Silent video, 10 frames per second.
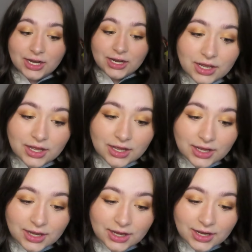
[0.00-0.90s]

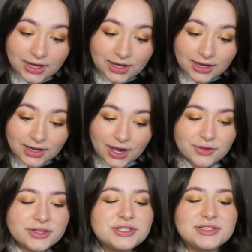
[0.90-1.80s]

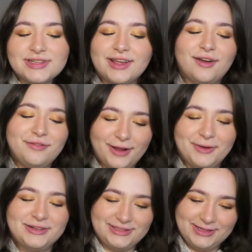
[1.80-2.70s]
Oh, they're just sitting on
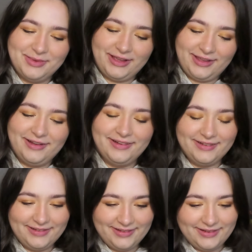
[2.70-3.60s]
fireworks in the backyard.
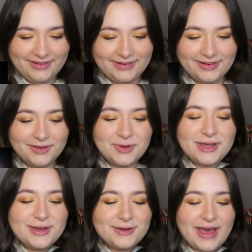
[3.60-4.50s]

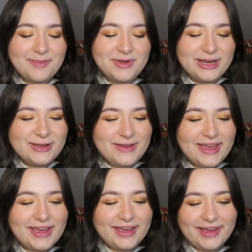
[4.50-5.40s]
Woo, happy new
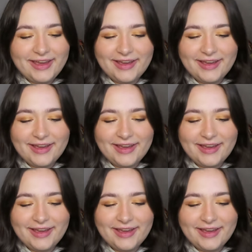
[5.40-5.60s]
year.